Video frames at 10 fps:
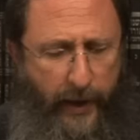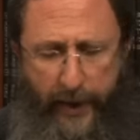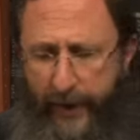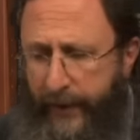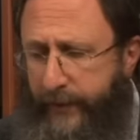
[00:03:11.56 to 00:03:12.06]

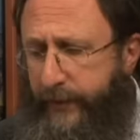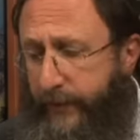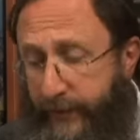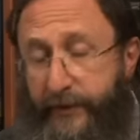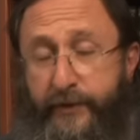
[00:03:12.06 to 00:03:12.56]
and
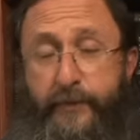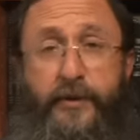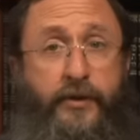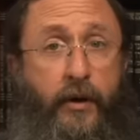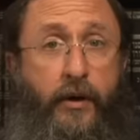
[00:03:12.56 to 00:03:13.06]
this
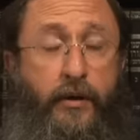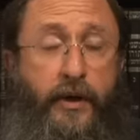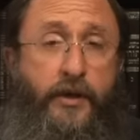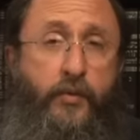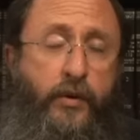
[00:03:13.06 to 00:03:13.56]
song
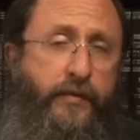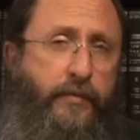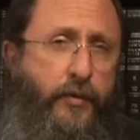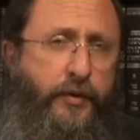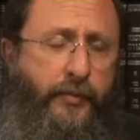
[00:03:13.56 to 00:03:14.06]
is one of
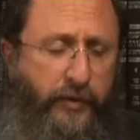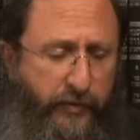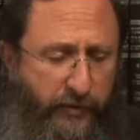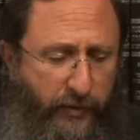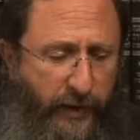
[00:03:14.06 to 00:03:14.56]
the most
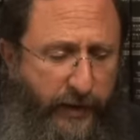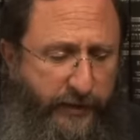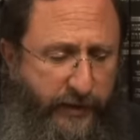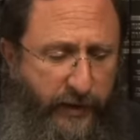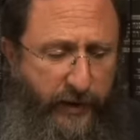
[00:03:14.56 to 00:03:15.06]
beautiful
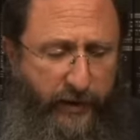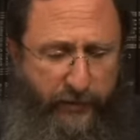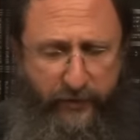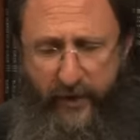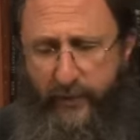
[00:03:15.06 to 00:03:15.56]
and
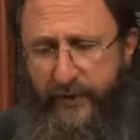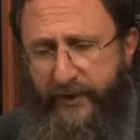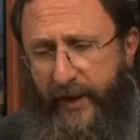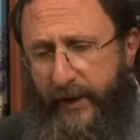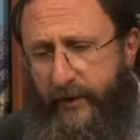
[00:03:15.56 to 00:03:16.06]

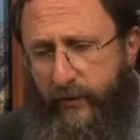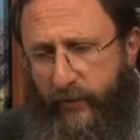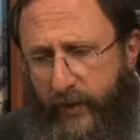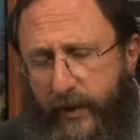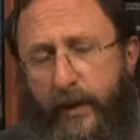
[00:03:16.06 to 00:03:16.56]
famous. And
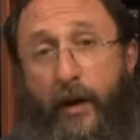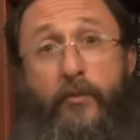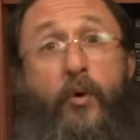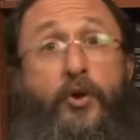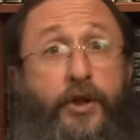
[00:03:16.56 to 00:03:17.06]
really,
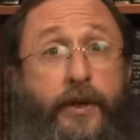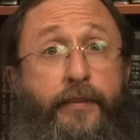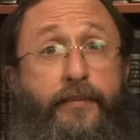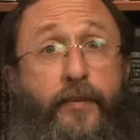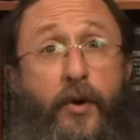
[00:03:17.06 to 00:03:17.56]
Moshe,
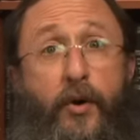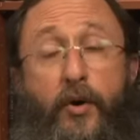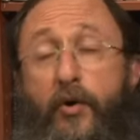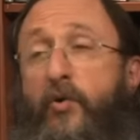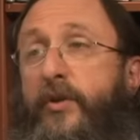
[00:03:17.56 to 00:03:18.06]

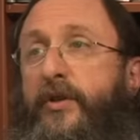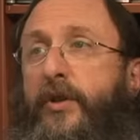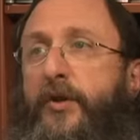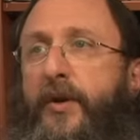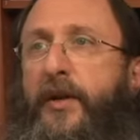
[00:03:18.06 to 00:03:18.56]
who is
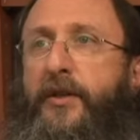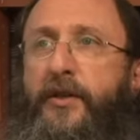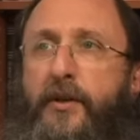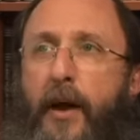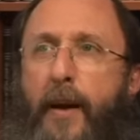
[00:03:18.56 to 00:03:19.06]
the
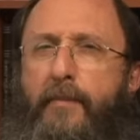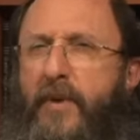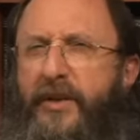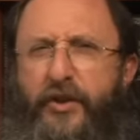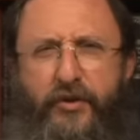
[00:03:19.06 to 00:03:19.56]
great
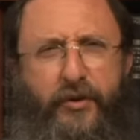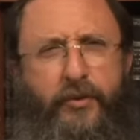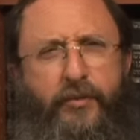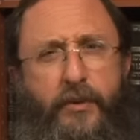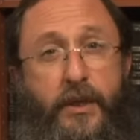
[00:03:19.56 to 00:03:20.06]

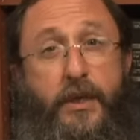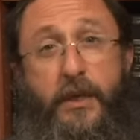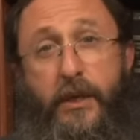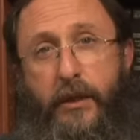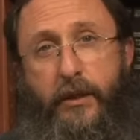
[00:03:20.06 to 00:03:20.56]
maestro,
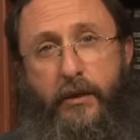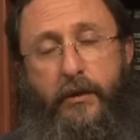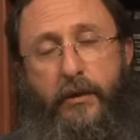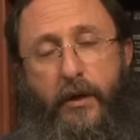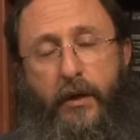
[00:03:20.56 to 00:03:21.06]

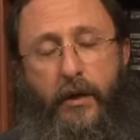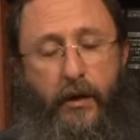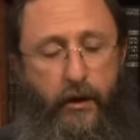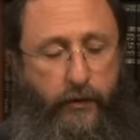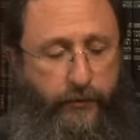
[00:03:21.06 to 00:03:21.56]
conductor
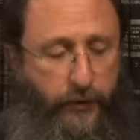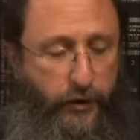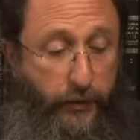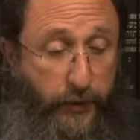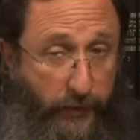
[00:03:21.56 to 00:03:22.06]
of the
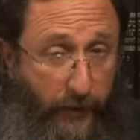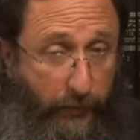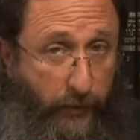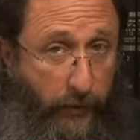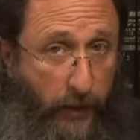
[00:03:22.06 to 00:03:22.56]
Jewish
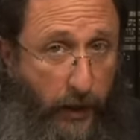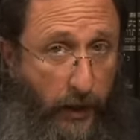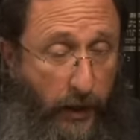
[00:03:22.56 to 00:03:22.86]
people,